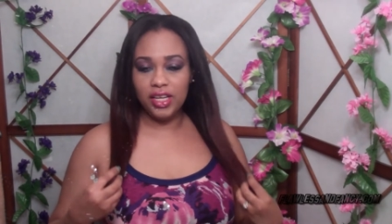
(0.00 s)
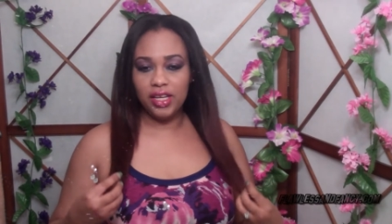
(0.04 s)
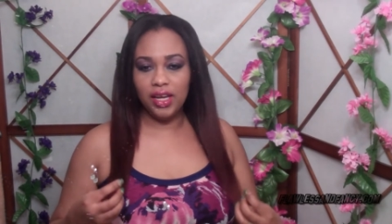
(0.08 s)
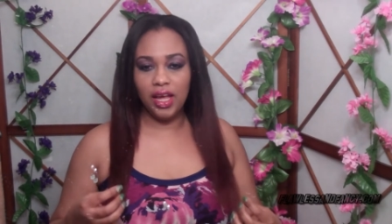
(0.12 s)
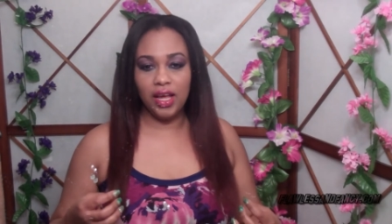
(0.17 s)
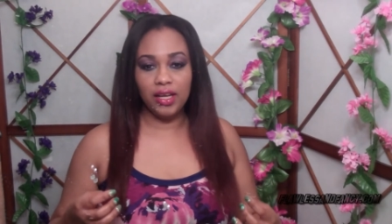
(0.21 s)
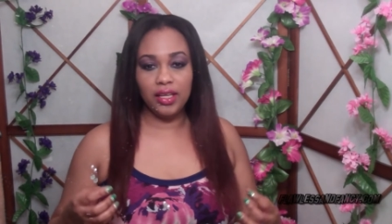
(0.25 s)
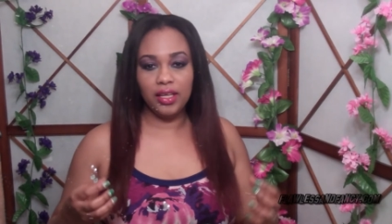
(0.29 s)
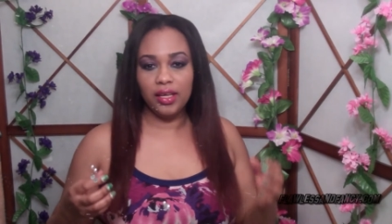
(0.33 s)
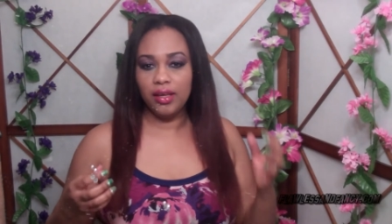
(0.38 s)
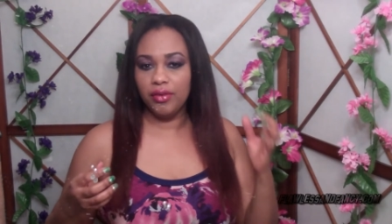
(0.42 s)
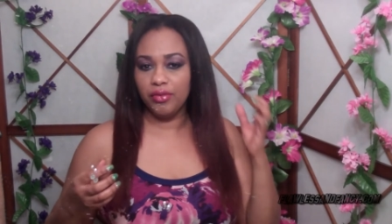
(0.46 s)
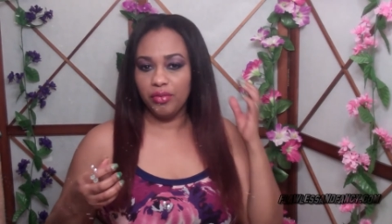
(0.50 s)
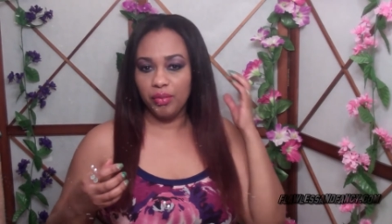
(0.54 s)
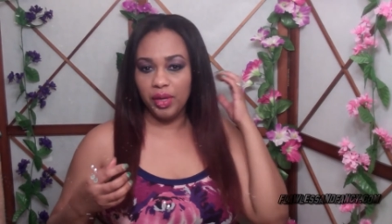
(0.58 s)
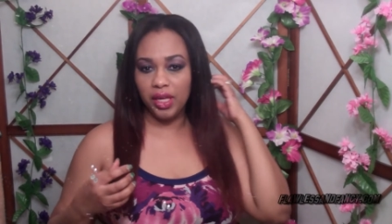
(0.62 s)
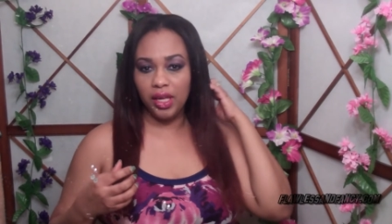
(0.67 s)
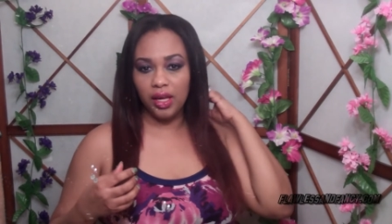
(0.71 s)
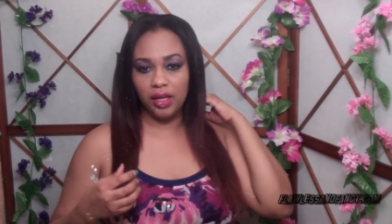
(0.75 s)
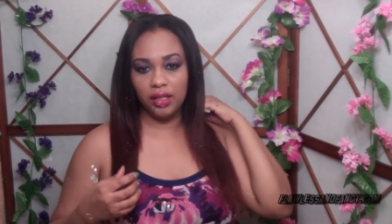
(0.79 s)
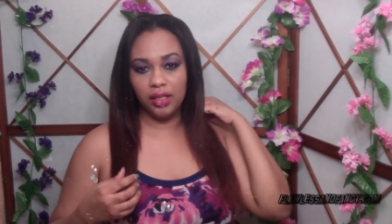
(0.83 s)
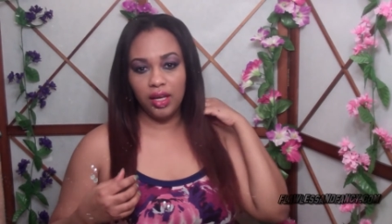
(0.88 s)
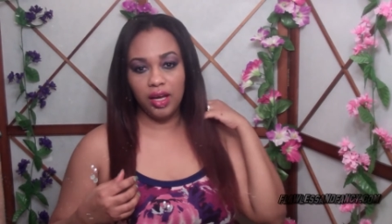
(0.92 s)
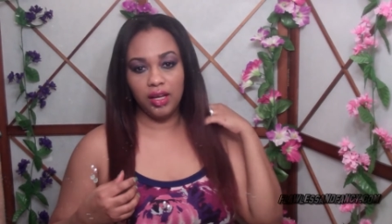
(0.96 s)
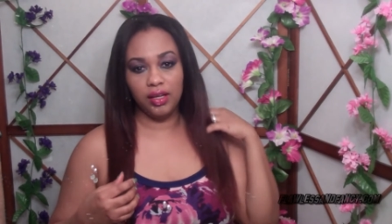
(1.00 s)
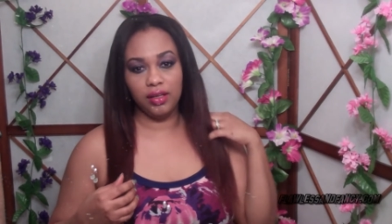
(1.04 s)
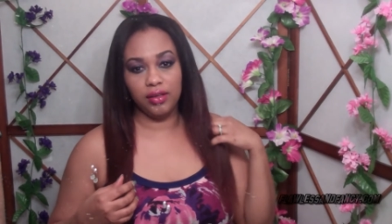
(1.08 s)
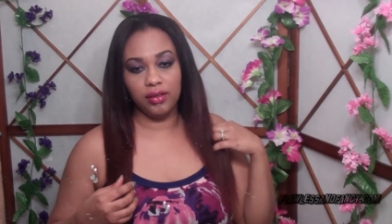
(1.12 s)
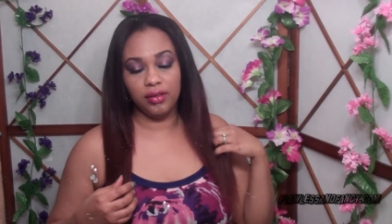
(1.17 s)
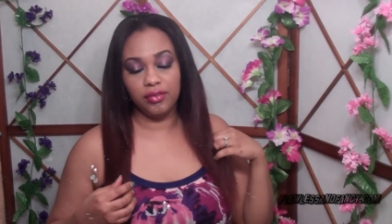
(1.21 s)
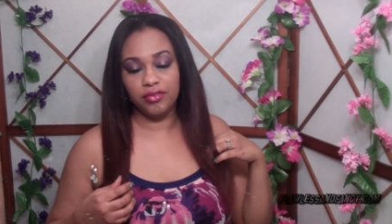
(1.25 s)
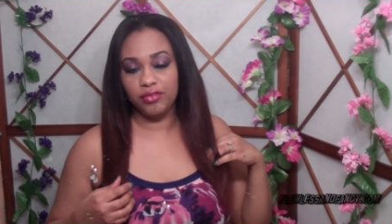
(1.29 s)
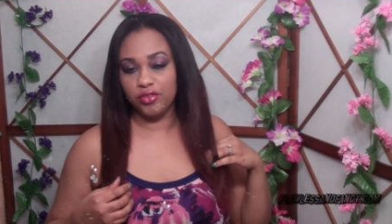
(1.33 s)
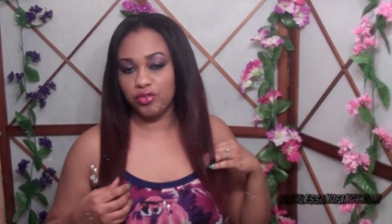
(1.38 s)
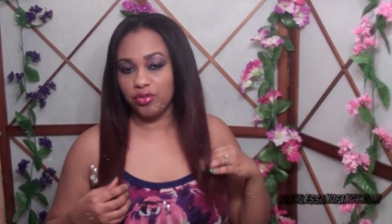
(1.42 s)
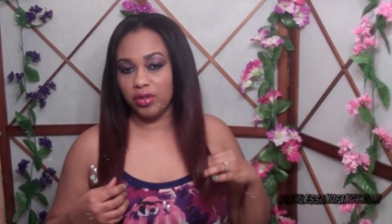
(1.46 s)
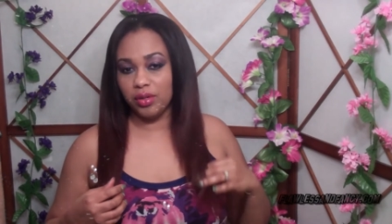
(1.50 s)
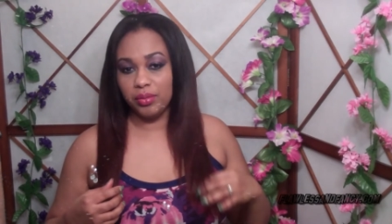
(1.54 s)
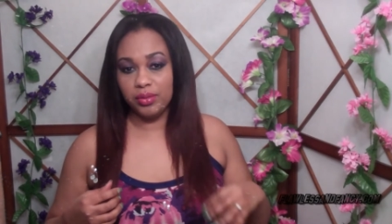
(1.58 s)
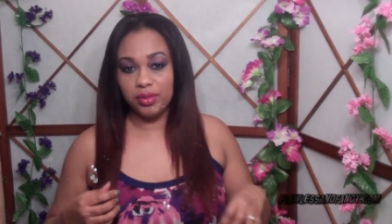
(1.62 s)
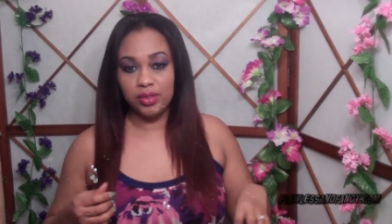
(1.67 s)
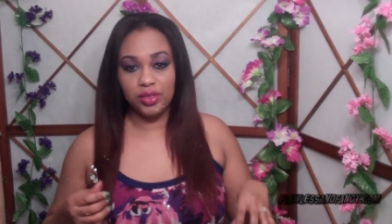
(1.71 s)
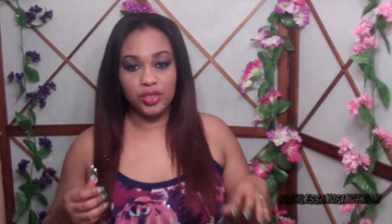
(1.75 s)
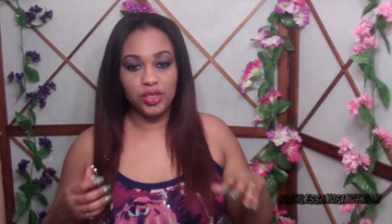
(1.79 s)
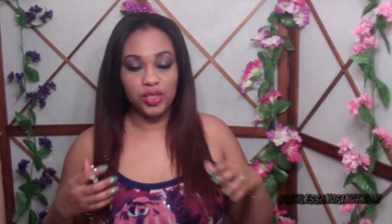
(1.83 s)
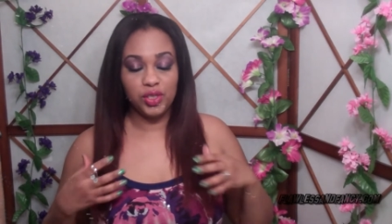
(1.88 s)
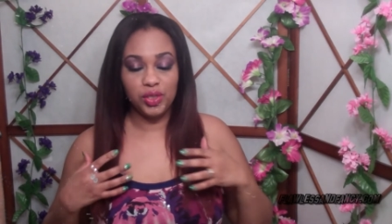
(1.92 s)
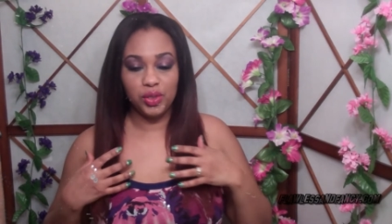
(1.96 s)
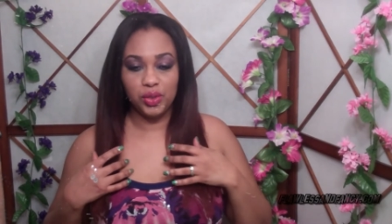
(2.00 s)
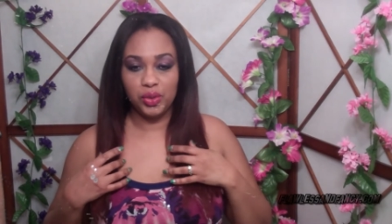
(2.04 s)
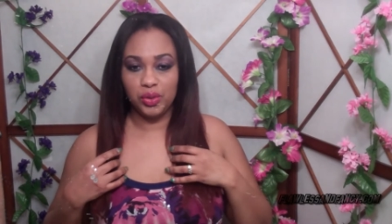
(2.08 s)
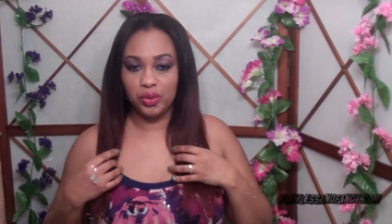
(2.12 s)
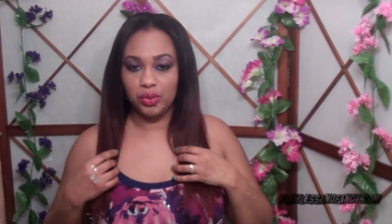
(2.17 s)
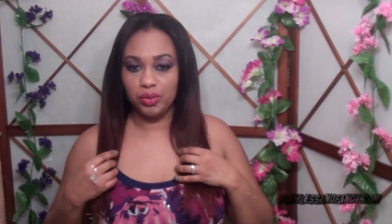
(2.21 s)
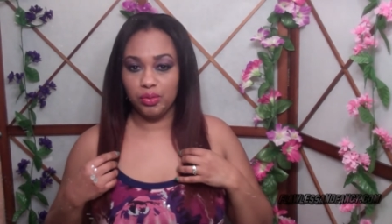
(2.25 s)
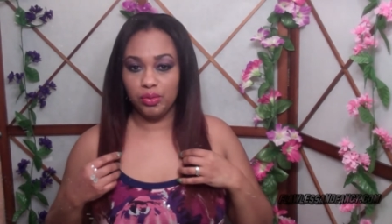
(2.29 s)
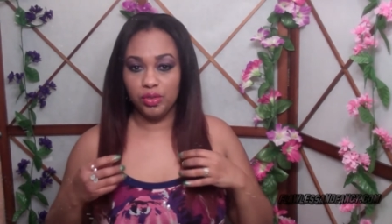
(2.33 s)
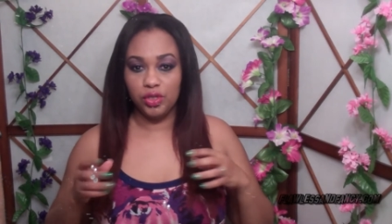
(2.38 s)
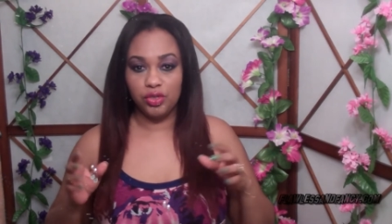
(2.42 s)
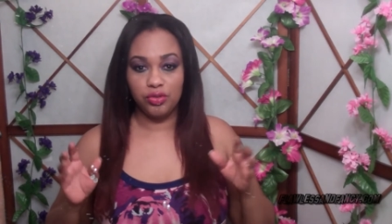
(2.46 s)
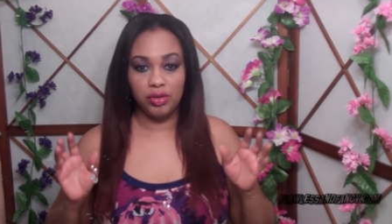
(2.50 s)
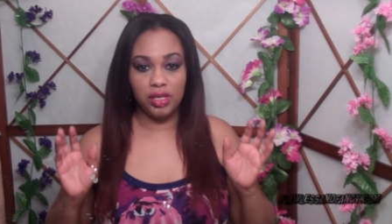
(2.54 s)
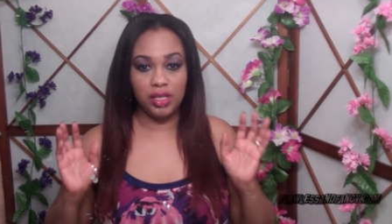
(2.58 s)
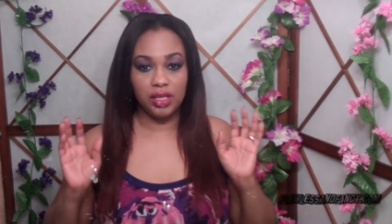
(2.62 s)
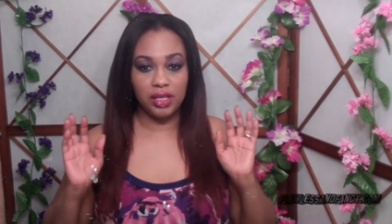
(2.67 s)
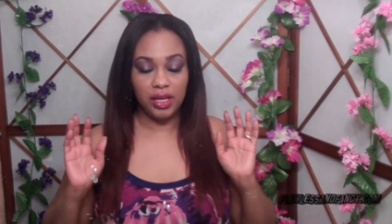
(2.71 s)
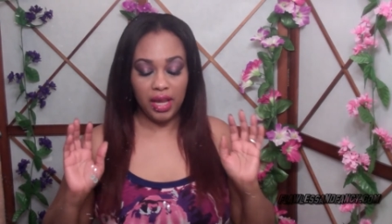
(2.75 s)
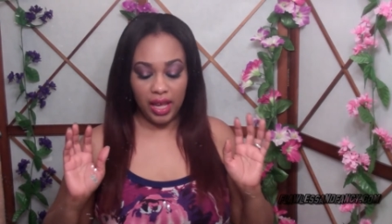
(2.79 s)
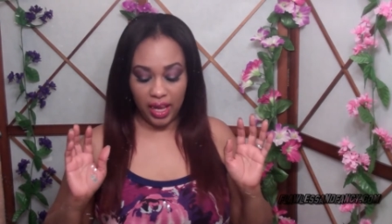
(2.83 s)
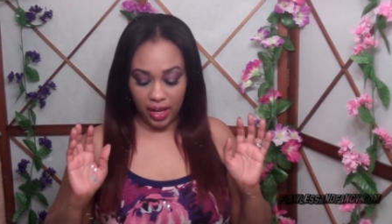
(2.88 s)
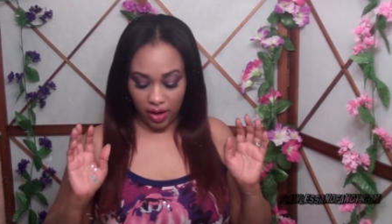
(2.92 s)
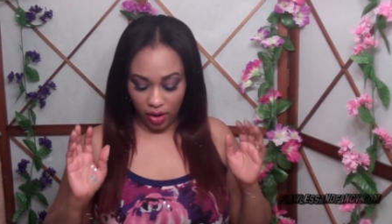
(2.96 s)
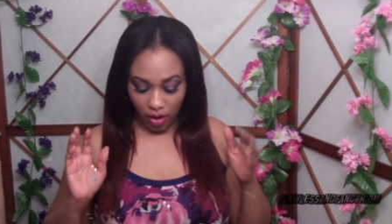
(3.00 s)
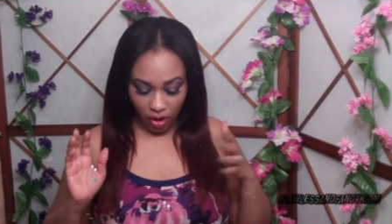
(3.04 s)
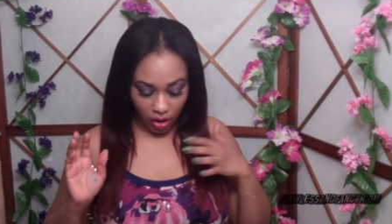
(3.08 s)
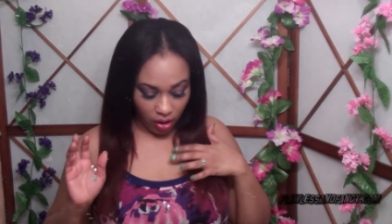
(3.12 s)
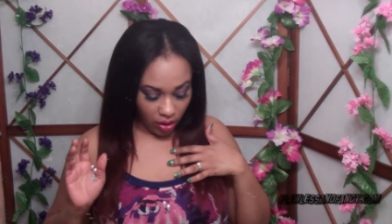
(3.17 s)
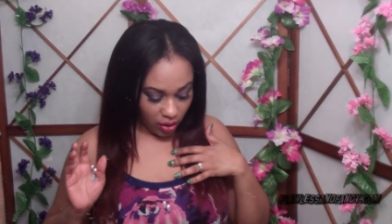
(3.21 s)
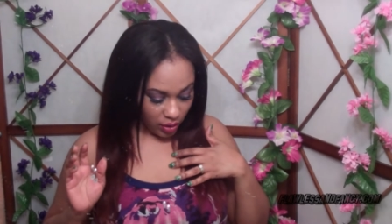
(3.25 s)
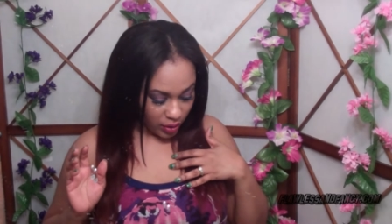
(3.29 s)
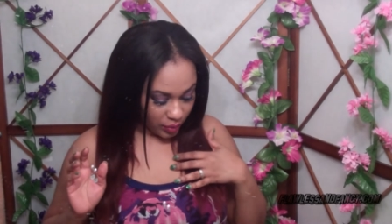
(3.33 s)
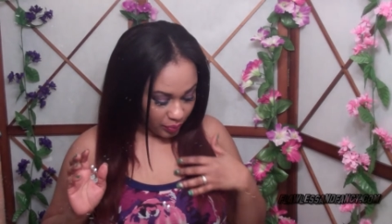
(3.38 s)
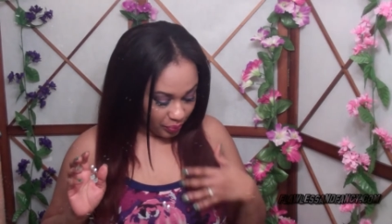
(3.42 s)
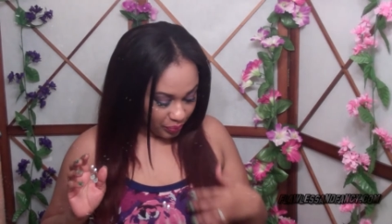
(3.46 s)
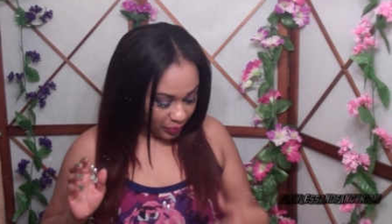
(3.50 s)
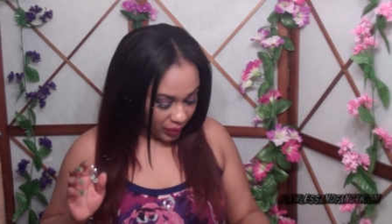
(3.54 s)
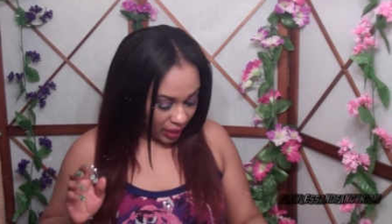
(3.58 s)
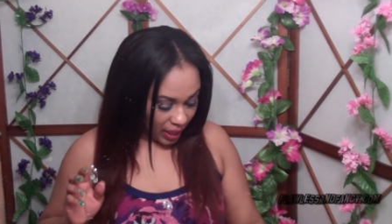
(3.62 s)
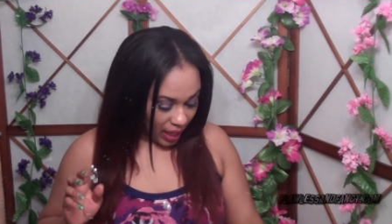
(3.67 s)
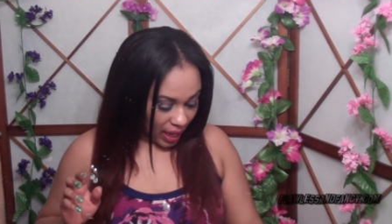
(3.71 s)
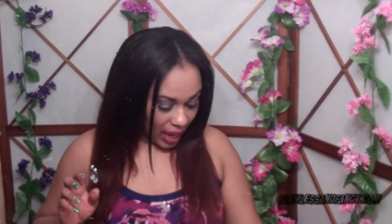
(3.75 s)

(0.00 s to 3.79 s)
did not give me a lot of trouble to straighten at all,